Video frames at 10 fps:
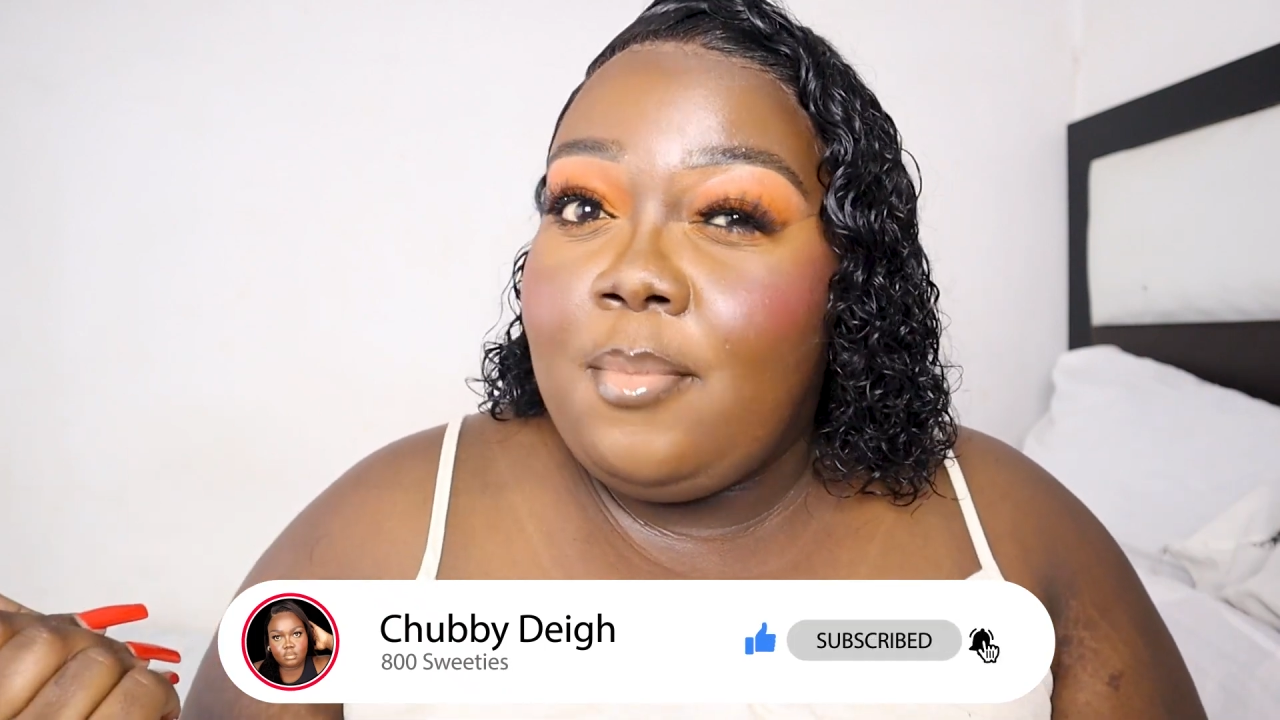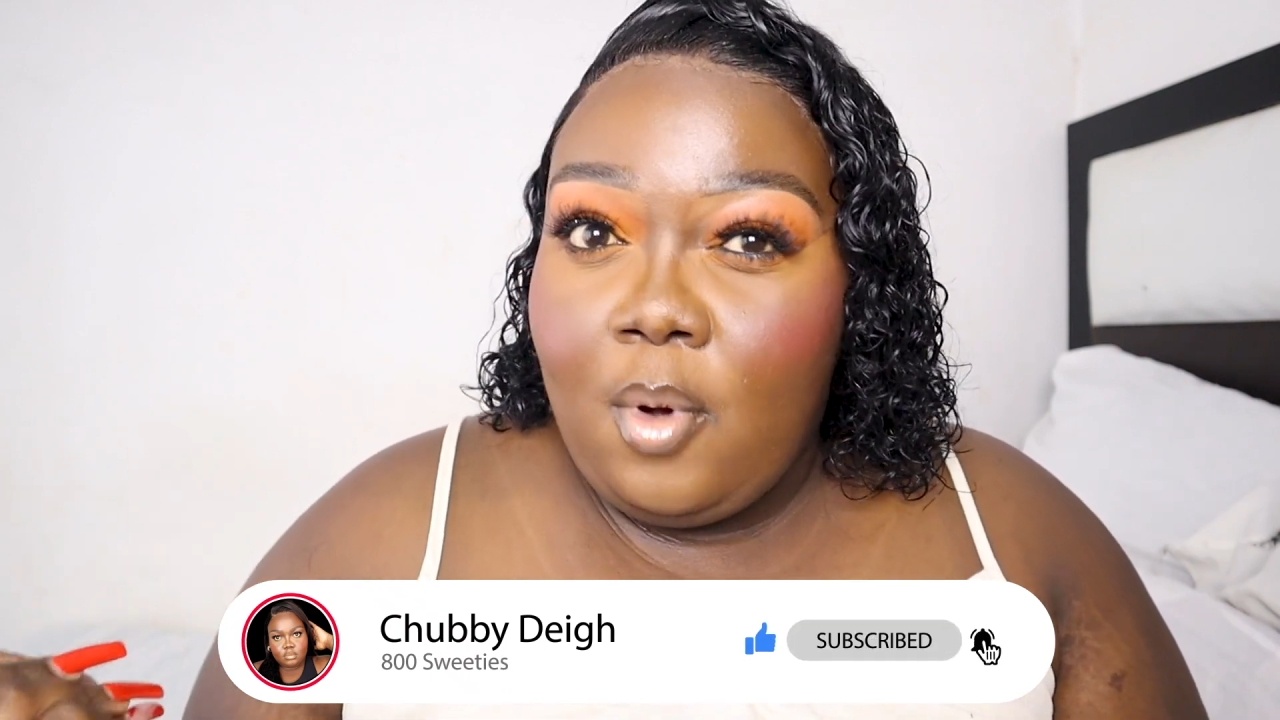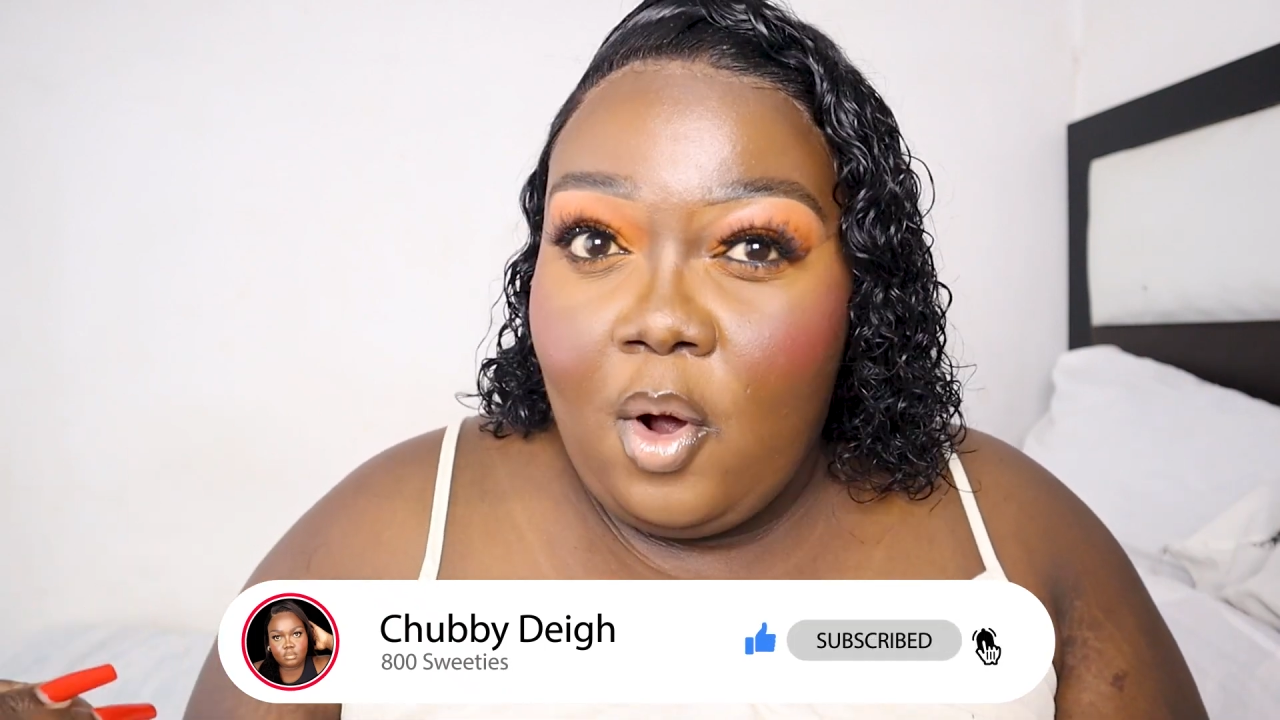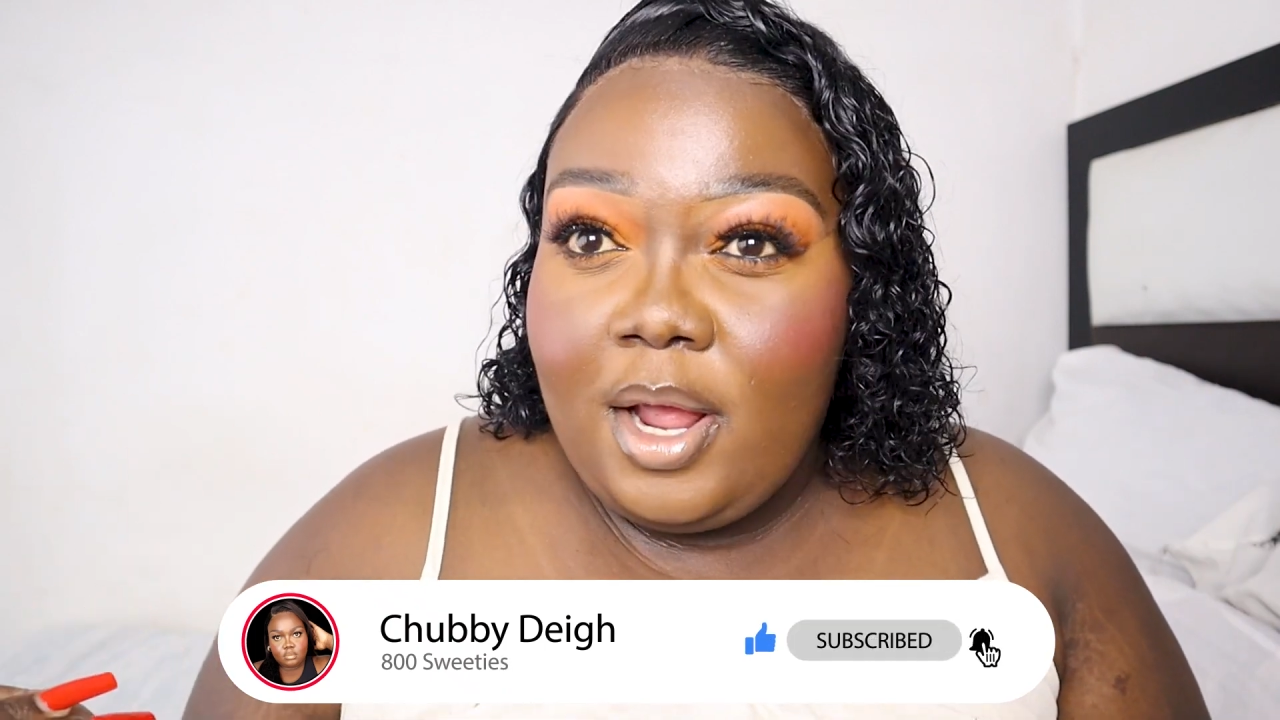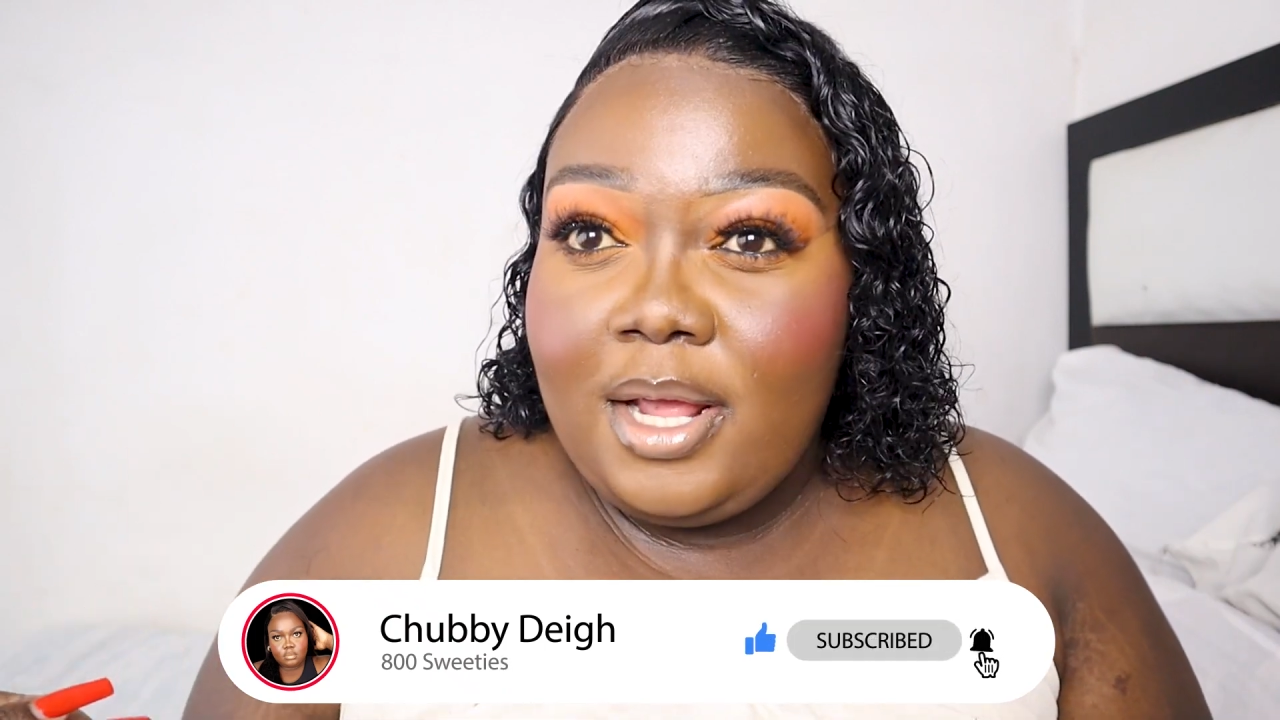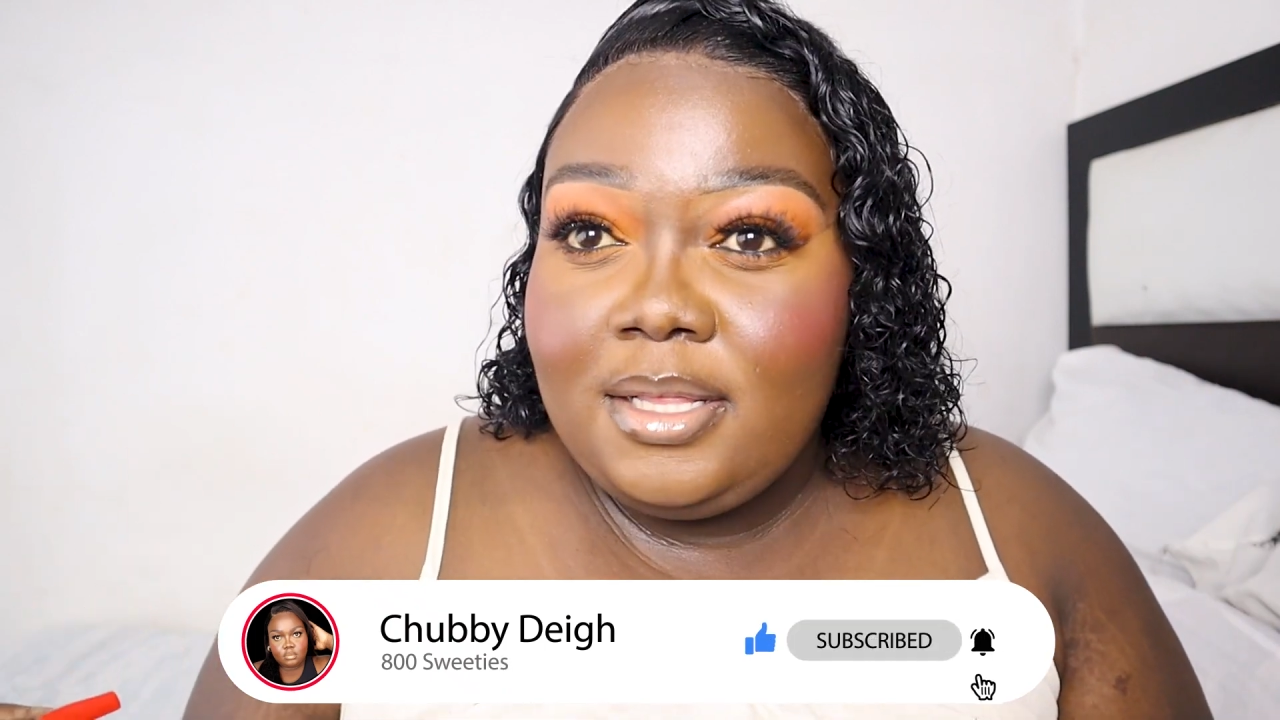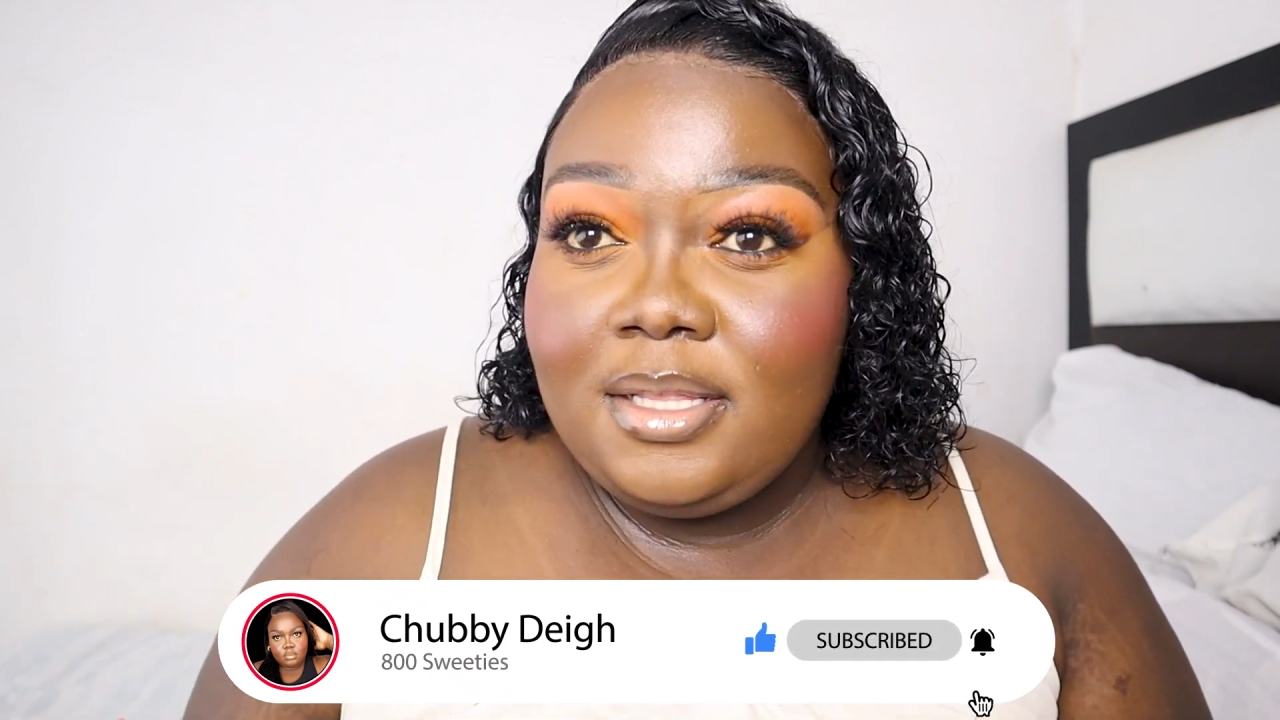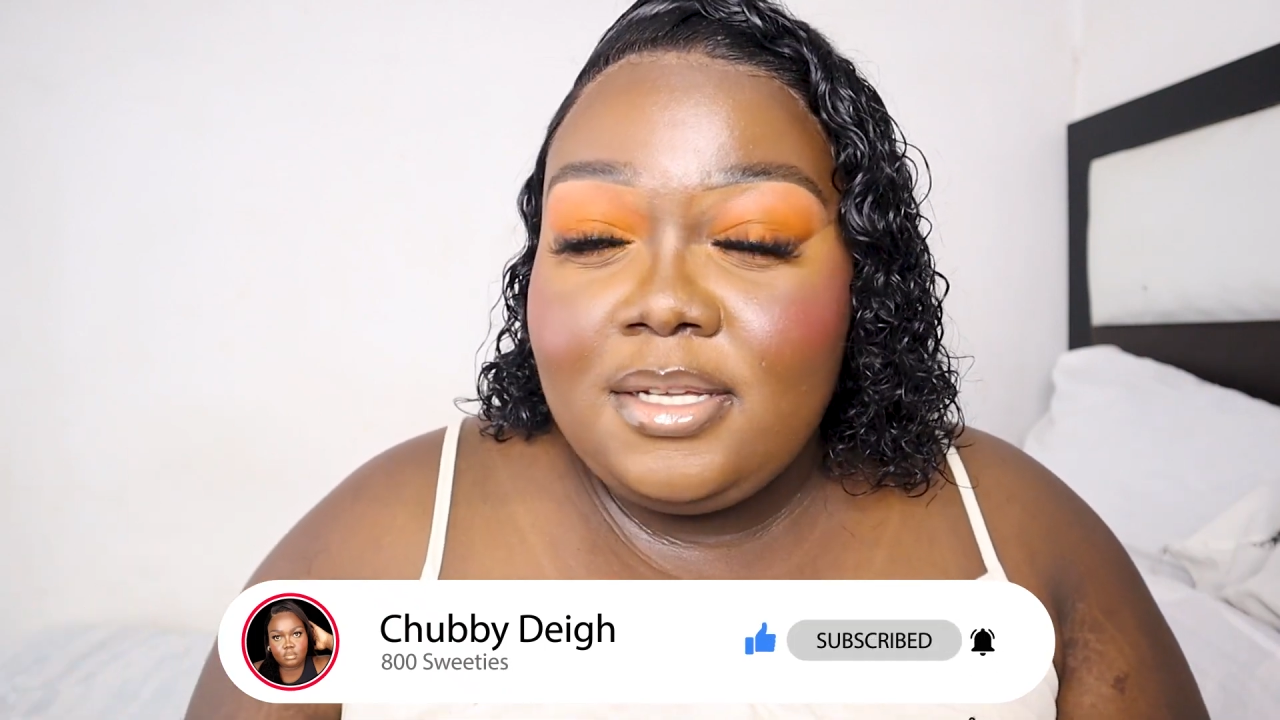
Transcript: more in